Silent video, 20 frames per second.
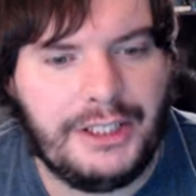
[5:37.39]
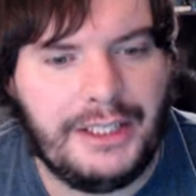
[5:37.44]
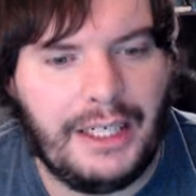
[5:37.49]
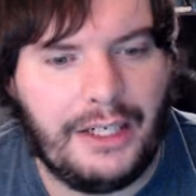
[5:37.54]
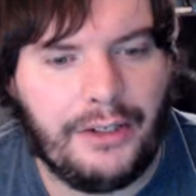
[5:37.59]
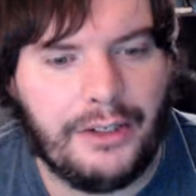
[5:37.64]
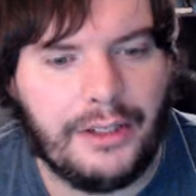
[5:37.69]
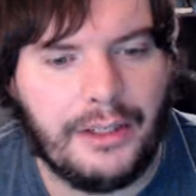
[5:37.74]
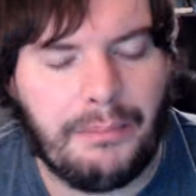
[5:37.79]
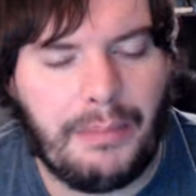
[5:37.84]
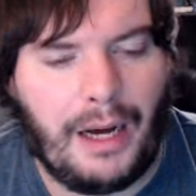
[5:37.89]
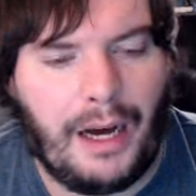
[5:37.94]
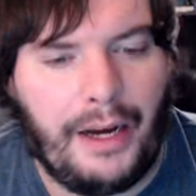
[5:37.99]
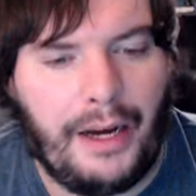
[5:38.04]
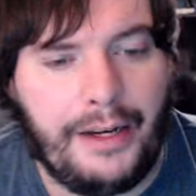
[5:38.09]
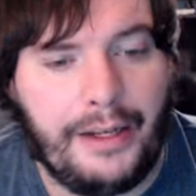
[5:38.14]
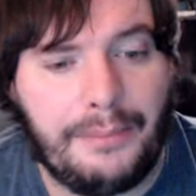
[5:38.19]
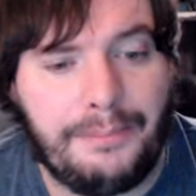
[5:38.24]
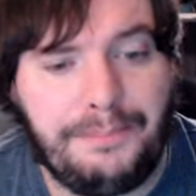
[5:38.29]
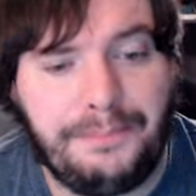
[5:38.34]
down at the
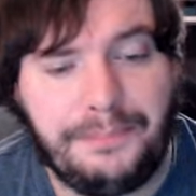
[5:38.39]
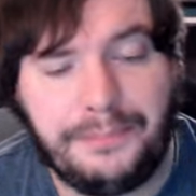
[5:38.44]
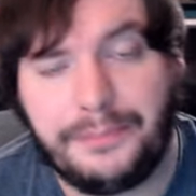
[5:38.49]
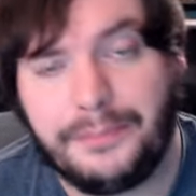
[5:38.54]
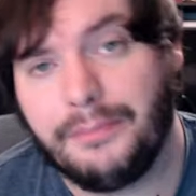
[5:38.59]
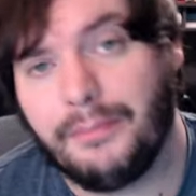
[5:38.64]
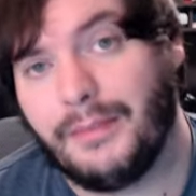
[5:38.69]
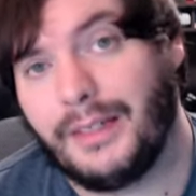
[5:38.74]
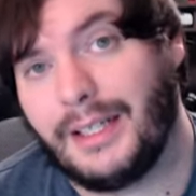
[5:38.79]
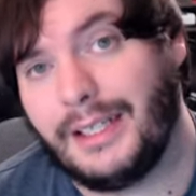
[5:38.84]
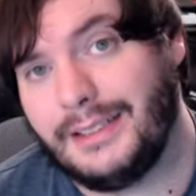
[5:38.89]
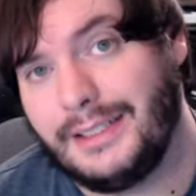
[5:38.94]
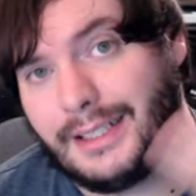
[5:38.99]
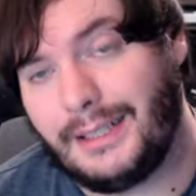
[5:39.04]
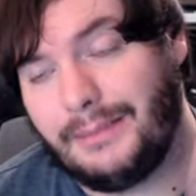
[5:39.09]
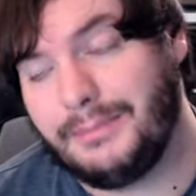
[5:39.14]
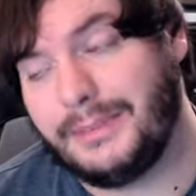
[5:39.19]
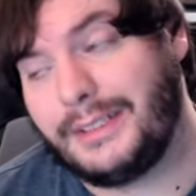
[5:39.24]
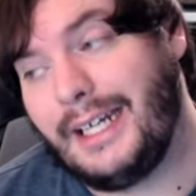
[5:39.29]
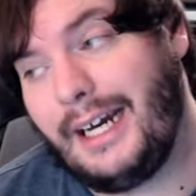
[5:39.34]
bottom because it
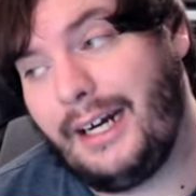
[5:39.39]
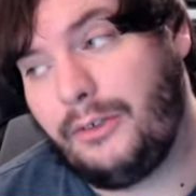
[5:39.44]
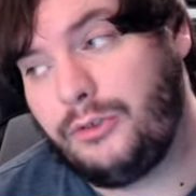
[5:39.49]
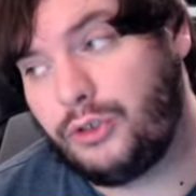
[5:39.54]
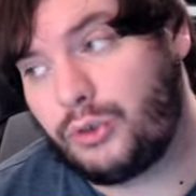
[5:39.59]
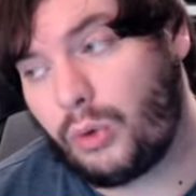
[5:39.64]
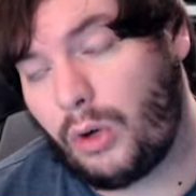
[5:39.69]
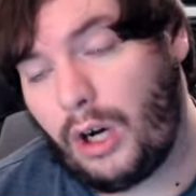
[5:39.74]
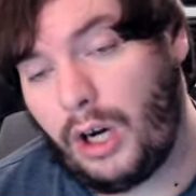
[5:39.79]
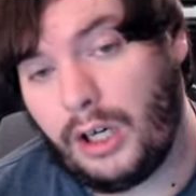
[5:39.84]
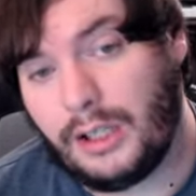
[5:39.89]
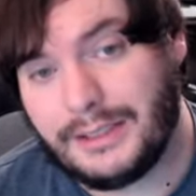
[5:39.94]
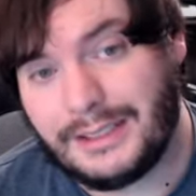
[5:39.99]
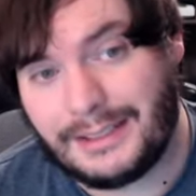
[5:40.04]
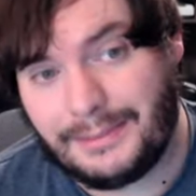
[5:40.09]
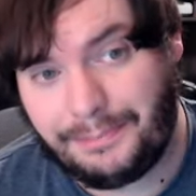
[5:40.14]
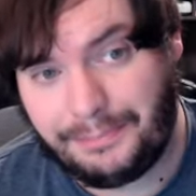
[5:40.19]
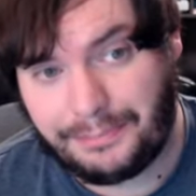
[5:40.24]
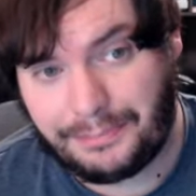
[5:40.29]
comes down, draws.